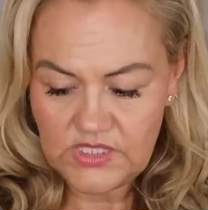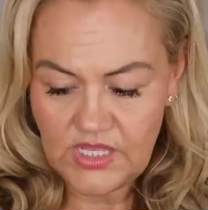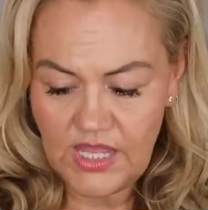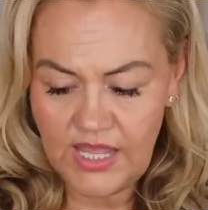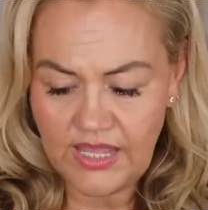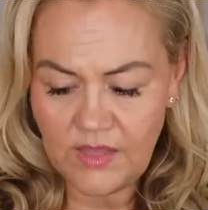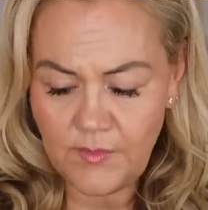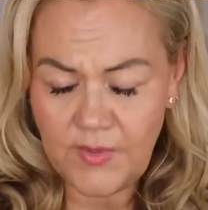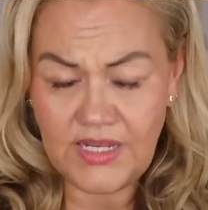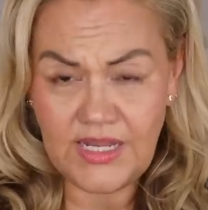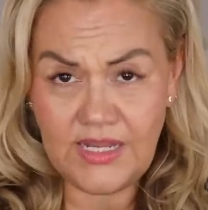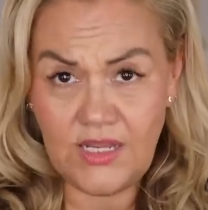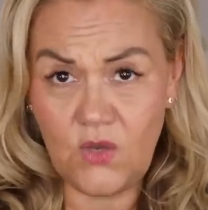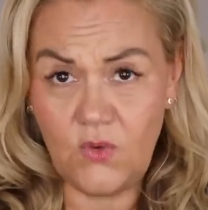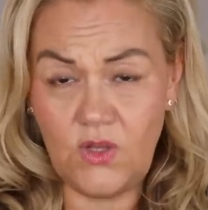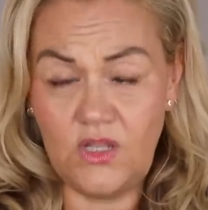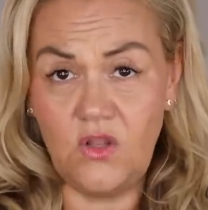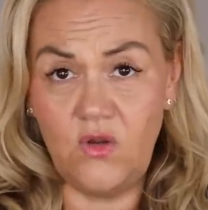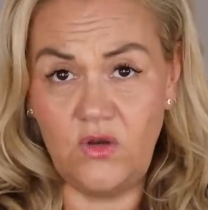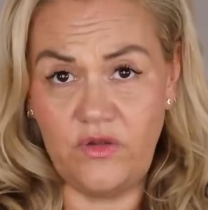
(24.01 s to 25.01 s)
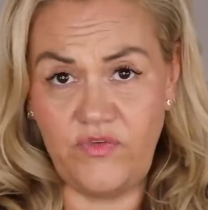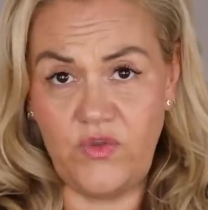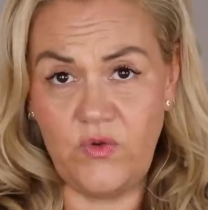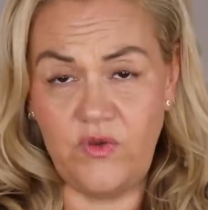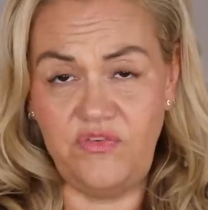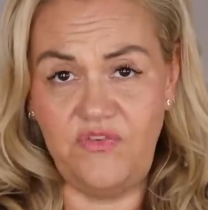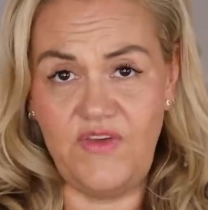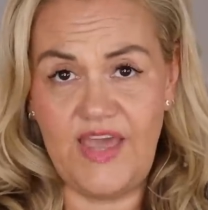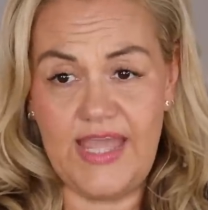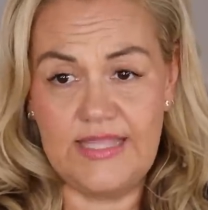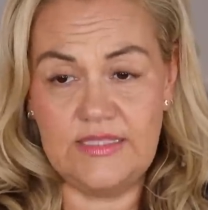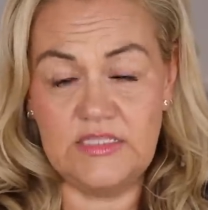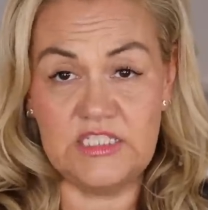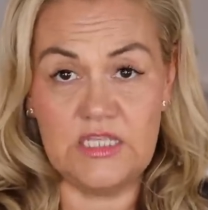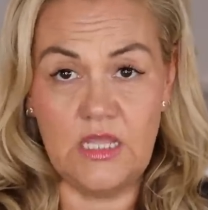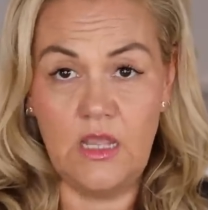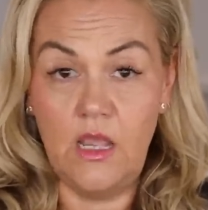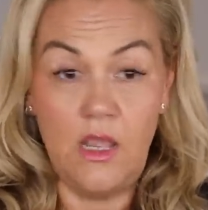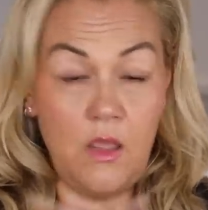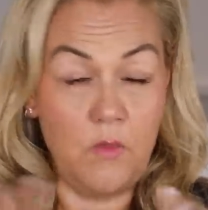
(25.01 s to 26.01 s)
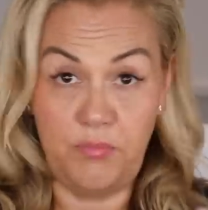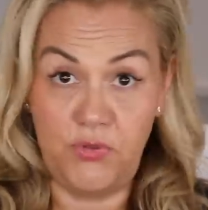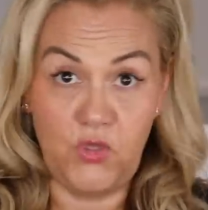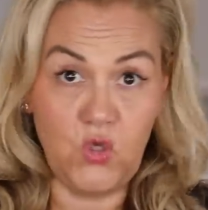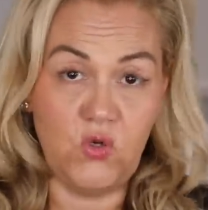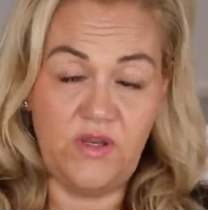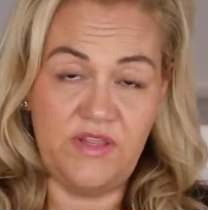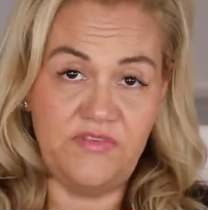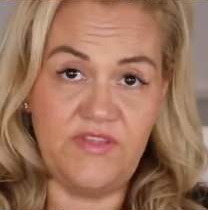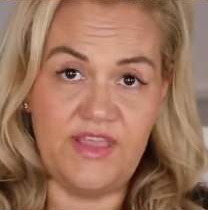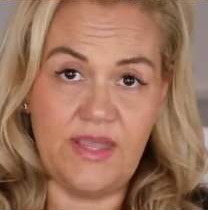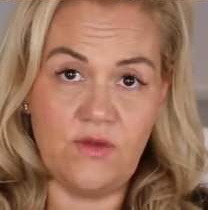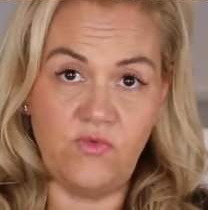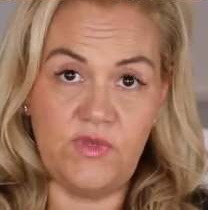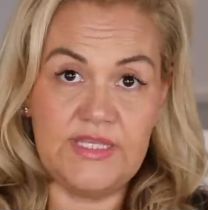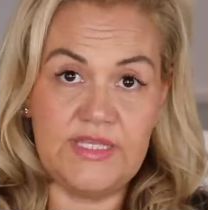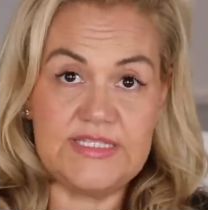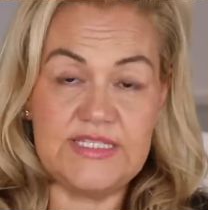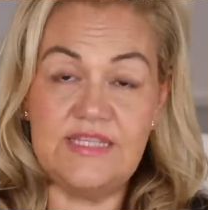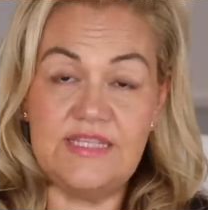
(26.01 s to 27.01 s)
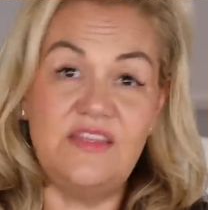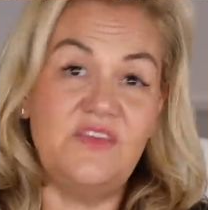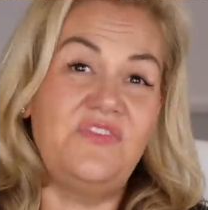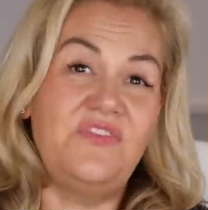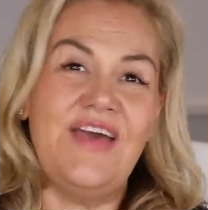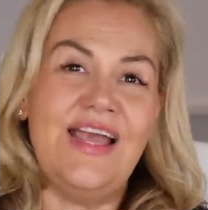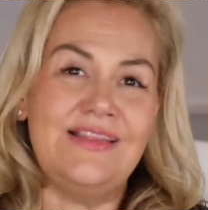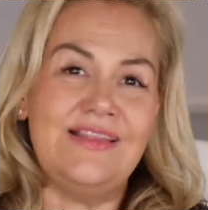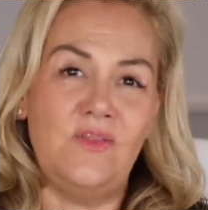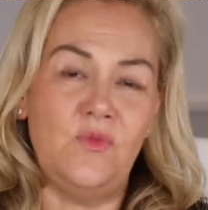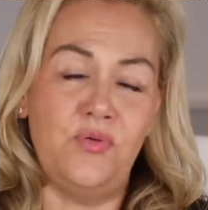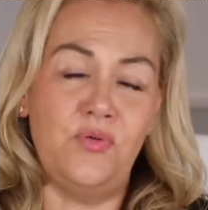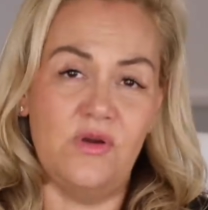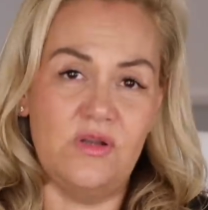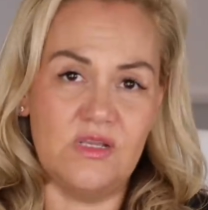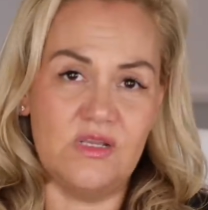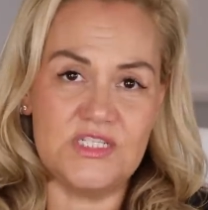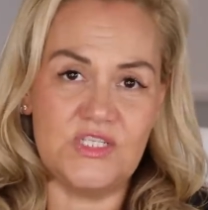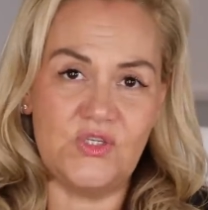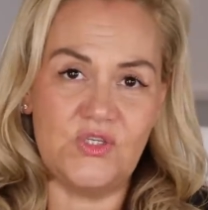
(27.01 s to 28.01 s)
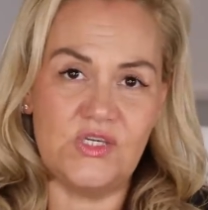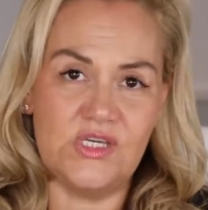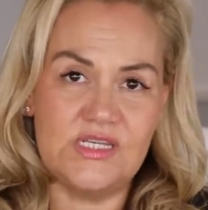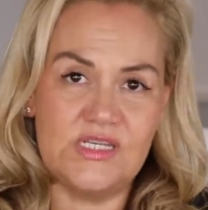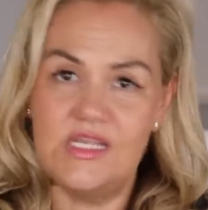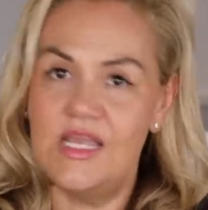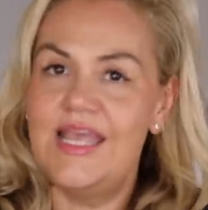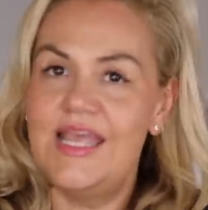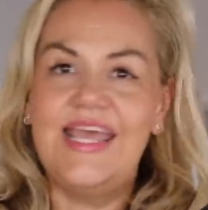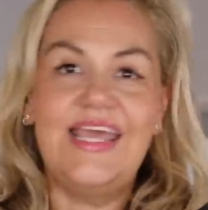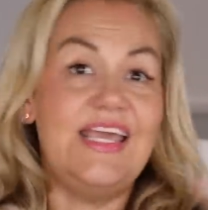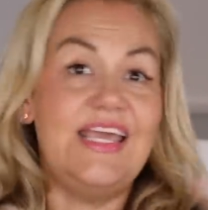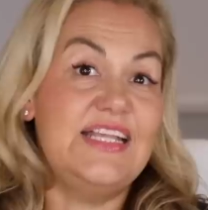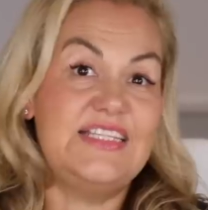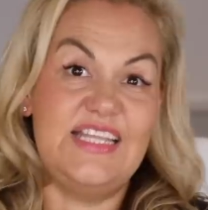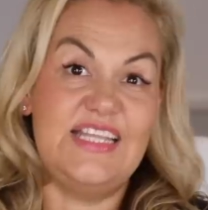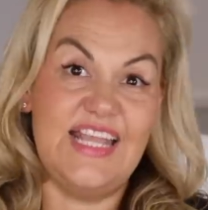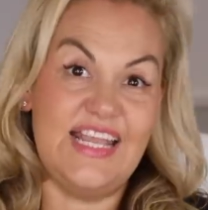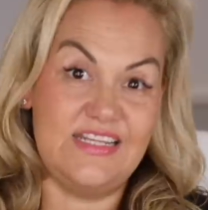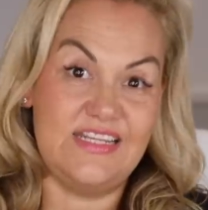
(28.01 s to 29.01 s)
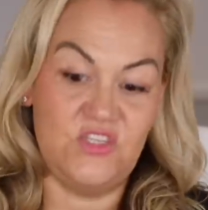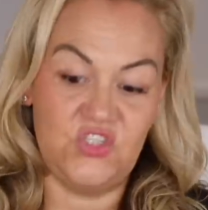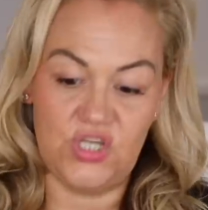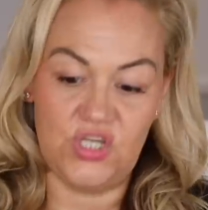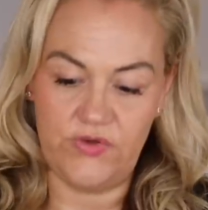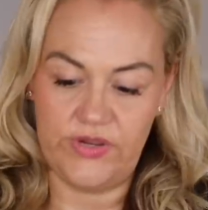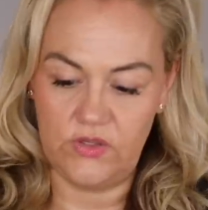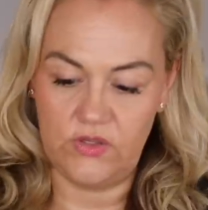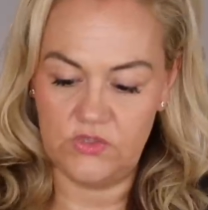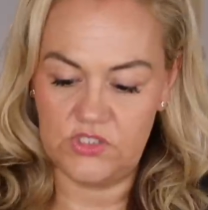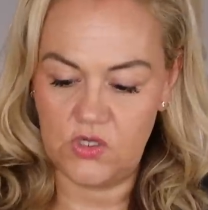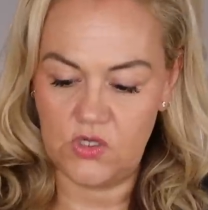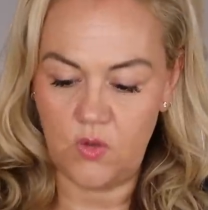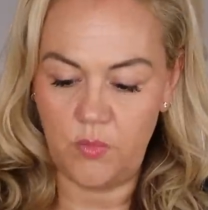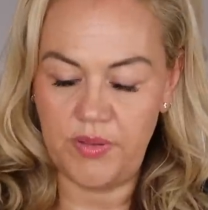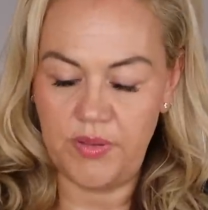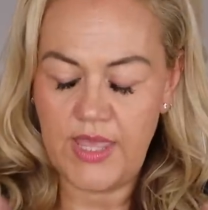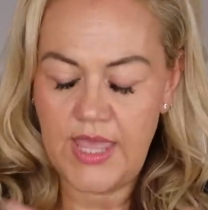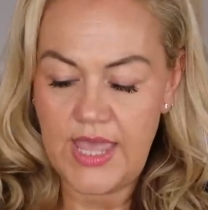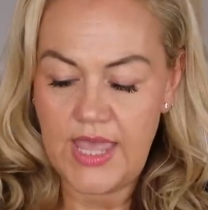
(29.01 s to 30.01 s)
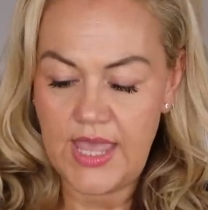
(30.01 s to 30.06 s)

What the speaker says: And I know a lot of you are fans purely for that reason. The fact that the products are good is an added cherry on top.